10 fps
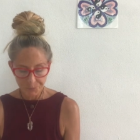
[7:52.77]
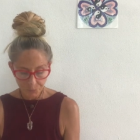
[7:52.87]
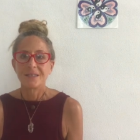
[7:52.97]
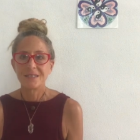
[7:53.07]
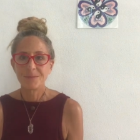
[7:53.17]

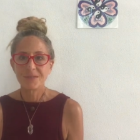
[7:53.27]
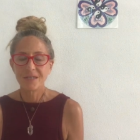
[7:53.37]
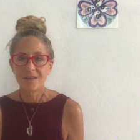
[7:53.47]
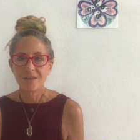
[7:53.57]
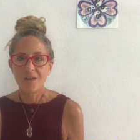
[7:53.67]
It seems that
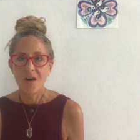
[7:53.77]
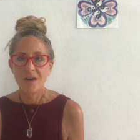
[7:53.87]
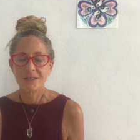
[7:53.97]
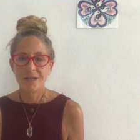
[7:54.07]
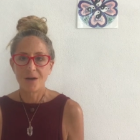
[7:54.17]
the
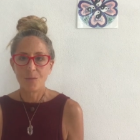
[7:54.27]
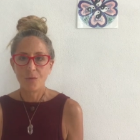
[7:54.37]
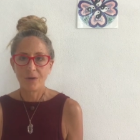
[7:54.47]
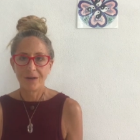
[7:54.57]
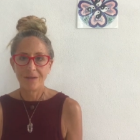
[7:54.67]
laws are
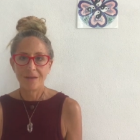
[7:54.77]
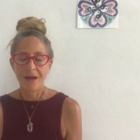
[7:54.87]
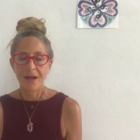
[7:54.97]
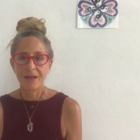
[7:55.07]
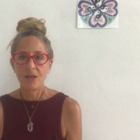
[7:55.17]
more in
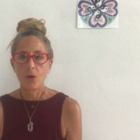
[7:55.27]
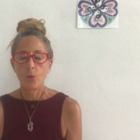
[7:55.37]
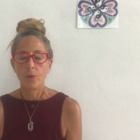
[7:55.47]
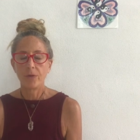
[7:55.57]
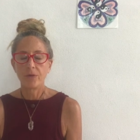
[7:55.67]
line
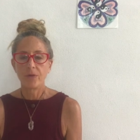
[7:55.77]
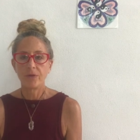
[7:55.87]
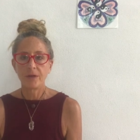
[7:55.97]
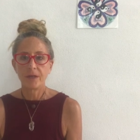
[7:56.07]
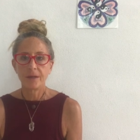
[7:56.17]
with the
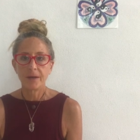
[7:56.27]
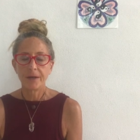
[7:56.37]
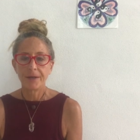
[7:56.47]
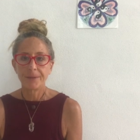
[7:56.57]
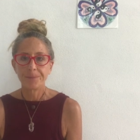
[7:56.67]

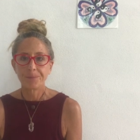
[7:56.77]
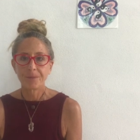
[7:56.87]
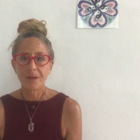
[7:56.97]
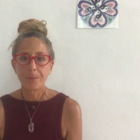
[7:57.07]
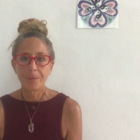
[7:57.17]
um,
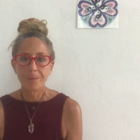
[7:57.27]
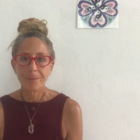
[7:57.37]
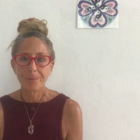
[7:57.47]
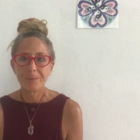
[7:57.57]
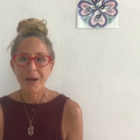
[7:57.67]

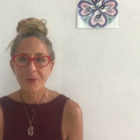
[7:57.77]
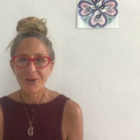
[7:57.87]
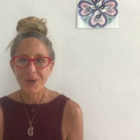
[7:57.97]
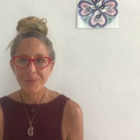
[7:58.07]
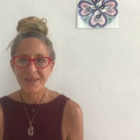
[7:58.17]
power
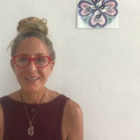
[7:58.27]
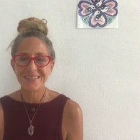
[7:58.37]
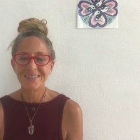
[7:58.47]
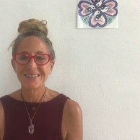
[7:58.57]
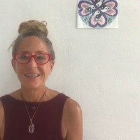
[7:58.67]

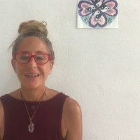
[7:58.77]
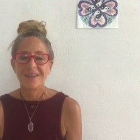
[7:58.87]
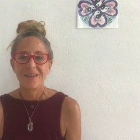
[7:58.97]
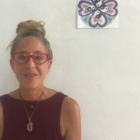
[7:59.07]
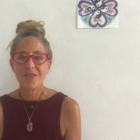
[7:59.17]
companies
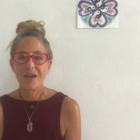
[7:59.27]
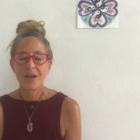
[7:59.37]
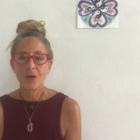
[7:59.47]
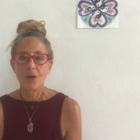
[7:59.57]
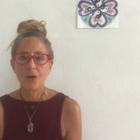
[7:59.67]

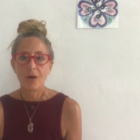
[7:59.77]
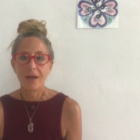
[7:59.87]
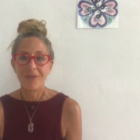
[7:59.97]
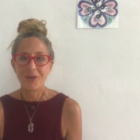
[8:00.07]
than, and their